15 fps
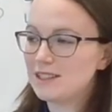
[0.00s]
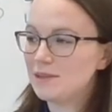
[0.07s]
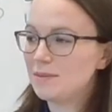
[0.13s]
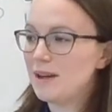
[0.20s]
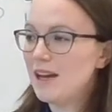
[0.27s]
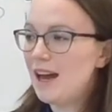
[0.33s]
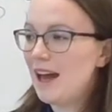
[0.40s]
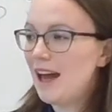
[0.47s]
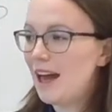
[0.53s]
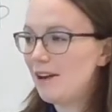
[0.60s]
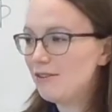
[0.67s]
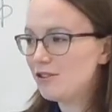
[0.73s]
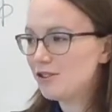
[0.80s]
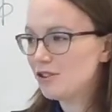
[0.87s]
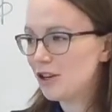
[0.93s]
some
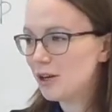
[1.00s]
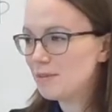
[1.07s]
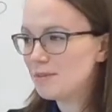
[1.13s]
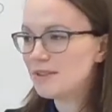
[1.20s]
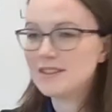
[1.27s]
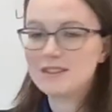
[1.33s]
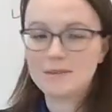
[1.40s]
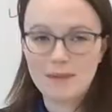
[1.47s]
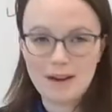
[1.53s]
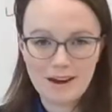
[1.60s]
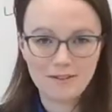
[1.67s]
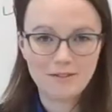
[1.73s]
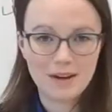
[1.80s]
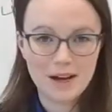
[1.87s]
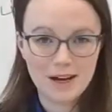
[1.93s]
F sharps and some
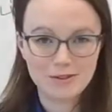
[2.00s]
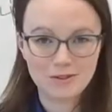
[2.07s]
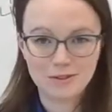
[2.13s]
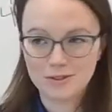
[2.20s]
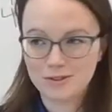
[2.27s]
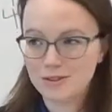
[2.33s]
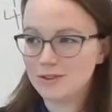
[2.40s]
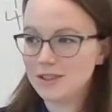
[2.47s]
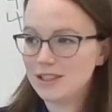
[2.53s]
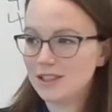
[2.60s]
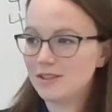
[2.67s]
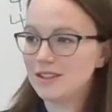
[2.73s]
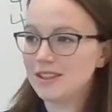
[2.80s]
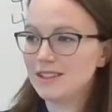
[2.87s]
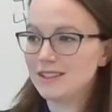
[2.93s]
F naturals so you can
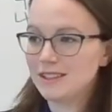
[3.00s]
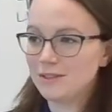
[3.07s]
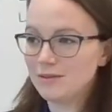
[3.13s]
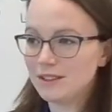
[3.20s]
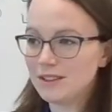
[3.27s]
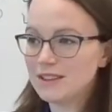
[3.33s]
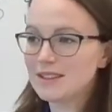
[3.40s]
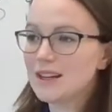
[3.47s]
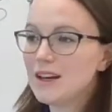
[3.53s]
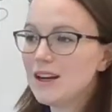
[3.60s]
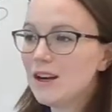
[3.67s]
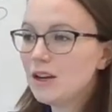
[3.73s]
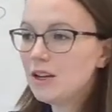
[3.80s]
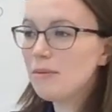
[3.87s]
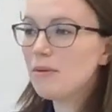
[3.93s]
hear the difference.
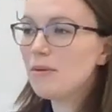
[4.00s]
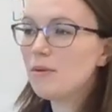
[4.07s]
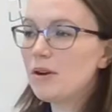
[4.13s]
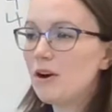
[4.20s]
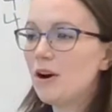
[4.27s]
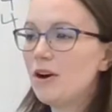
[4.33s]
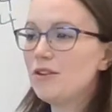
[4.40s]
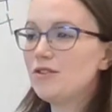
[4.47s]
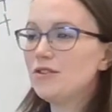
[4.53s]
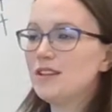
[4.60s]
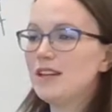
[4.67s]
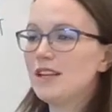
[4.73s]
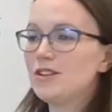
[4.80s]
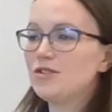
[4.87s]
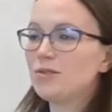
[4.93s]
Number
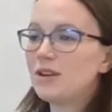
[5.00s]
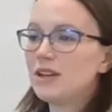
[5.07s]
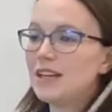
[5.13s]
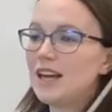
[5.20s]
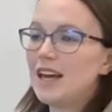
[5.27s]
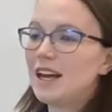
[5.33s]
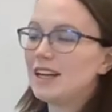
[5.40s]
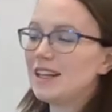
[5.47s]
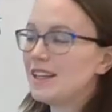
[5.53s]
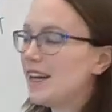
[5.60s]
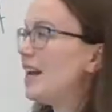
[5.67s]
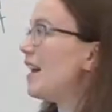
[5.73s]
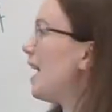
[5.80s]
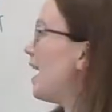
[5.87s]
128, again,